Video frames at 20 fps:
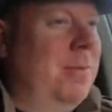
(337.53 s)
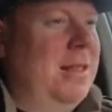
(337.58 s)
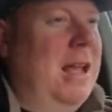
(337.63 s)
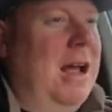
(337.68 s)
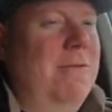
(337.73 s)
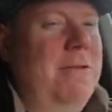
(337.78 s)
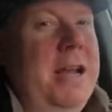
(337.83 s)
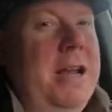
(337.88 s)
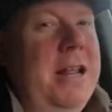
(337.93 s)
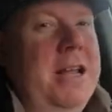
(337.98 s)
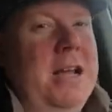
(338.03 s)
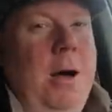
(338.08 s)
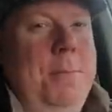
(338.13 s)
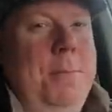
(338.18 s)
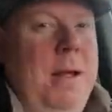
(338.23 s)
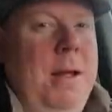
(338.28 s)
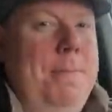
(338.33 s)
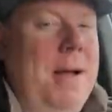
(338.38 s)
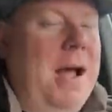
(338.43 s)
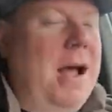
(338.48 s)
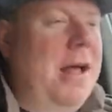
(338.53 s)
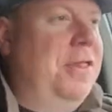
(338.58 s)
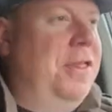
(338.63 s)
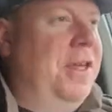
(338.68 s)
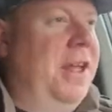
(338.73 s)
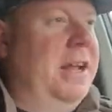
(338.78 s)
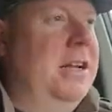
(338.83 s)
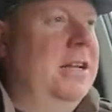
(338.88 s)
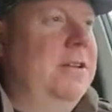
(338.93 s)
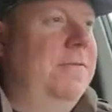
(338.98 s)
that really can't be a bad
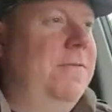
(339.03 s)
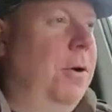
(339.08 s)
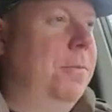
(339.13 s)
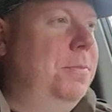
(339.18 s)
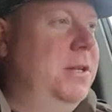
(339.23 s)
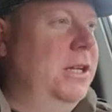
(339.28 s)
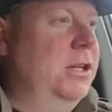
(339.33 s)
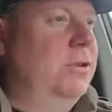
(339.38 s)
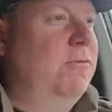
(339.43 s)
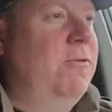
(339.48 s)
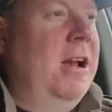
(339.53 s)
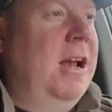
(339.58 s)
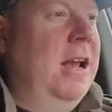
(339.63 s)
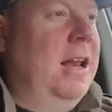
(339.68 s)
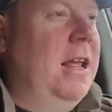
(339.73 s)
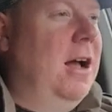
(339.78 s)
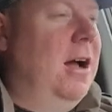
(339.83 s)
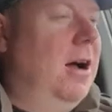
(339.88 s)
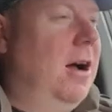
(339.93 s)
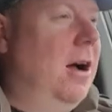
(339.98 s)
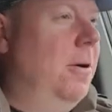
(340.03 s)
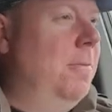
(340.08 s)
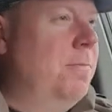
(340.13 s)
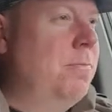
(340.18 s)
thing, because FOBTs really are,